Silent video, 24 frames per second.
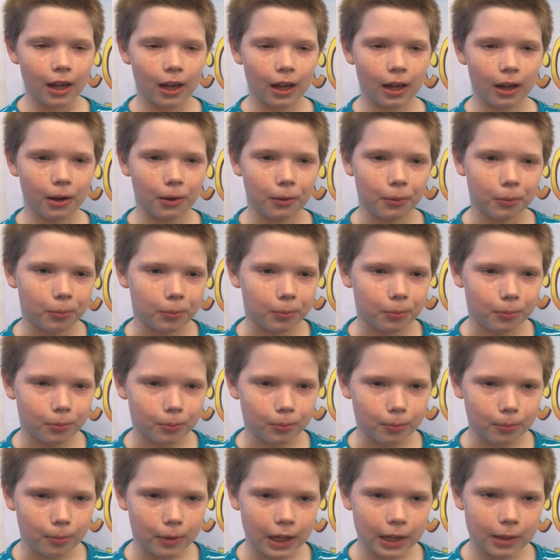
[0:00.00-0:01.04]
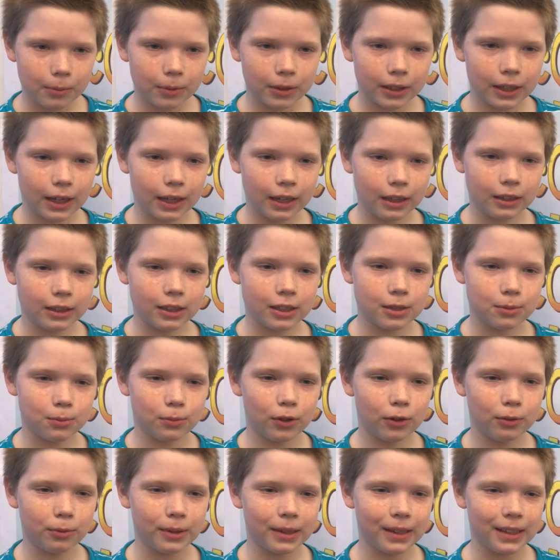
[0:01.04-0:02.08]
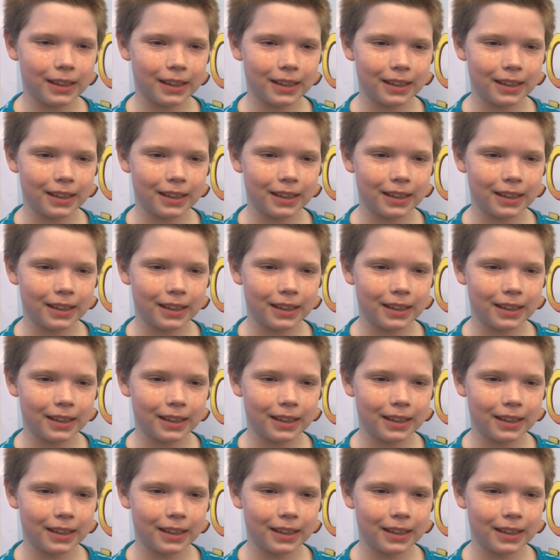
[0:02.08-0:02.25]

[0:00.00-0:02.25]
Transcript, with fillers: Um, my McCandless moment